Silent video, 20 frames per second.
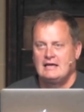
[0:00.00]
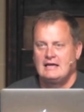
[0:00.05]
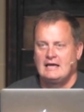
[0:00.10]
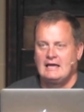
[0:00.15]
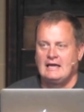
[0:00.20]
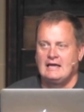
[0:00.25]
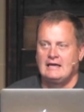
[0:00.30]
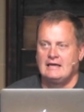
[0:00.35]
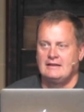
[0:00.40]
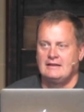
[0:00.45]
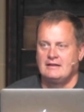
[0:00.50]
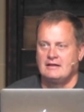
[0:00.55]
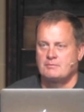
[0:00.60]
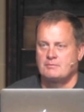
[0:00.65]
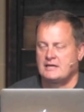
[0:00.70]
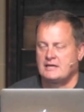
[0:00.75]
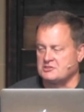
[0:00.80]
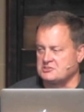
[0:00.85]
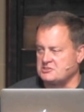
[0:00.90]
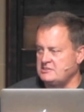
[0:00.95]
And
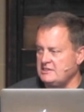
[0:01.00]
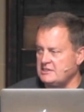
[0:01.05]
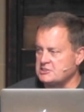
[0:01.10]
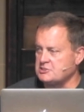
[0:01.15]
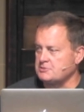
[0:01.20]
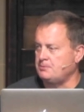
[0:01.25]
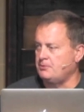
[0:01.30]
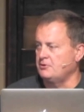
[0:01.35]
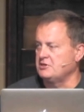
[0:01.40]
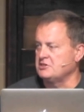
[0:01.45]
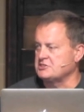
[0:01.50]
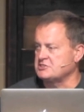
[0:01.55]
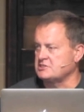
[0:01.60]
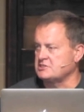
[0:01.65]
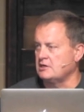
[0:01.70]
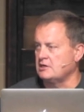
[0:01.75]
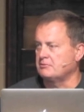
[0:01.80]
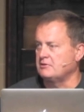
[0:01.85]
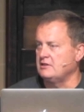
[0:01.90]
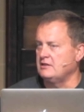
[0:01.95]
because discipline is
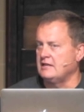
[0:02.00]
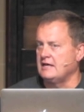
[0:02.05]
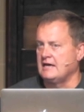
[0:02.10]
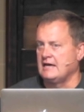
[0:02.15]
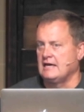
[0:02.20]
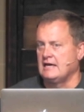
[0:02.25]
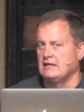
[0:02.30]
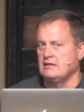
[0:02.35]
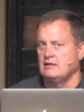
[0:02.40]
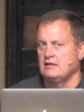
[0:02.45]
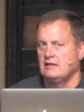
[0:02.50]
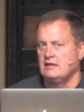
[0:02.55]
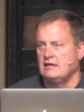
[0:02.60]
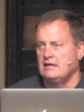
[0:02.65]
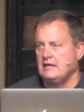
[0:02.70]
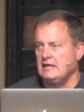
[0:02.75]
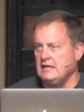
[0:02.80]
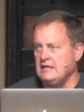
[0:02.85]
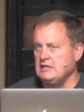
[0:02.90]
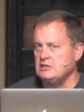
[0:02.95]
something that
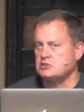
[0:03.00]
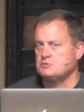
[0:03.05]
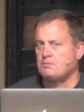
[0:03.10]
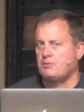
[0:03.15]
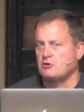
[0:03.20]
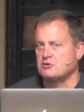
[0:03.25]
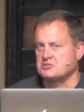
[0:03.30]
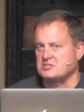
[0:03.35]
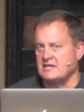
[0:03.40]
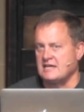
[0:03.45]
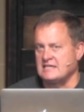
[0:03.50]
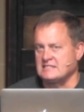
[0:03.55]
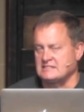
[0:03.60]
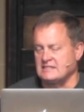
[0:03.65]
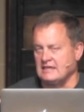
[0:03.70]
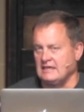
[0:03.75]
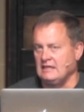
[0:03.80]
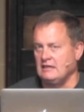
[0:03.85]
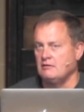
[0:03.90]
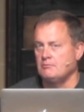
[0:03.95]
each person has
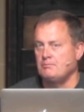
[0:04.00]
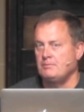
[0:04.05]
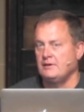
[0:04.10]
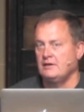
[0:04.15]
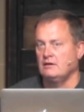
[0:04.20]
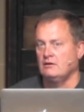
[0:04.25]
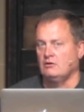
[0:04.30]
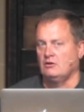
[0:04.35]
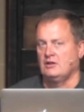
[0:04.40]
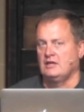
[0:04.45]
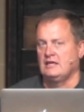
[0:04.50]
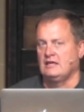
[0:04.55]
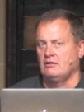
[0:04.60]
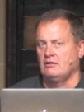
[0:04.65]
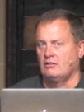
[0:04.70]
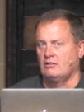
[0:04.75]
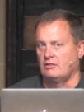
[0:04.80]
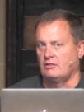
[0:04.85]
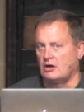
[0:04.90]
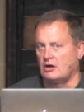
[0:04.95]
to independently
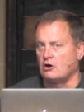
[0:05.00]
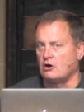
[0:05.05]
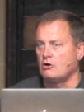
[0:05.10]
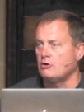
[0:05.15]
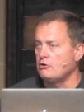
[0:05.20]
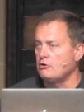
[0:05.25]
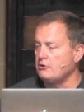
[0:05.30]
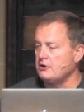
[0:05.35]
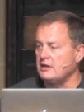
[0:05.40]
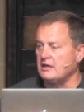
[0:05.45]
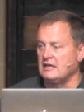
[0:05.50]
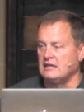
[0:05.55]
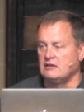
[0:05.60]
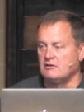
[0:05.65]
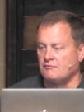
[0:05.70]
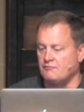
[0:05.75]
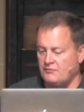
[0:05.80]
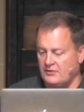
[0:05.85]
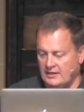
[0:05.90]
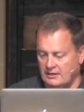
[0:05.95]
learn and
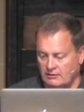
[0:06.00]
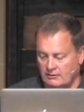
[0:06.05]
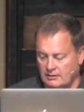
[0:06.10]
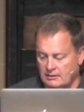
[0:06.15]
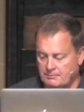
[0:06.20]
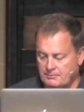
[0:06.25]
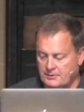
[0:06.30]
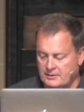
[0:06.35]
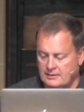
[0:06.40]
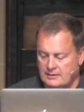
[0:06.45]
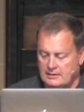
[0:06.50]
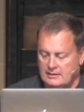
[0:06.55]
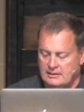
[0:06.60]
develop.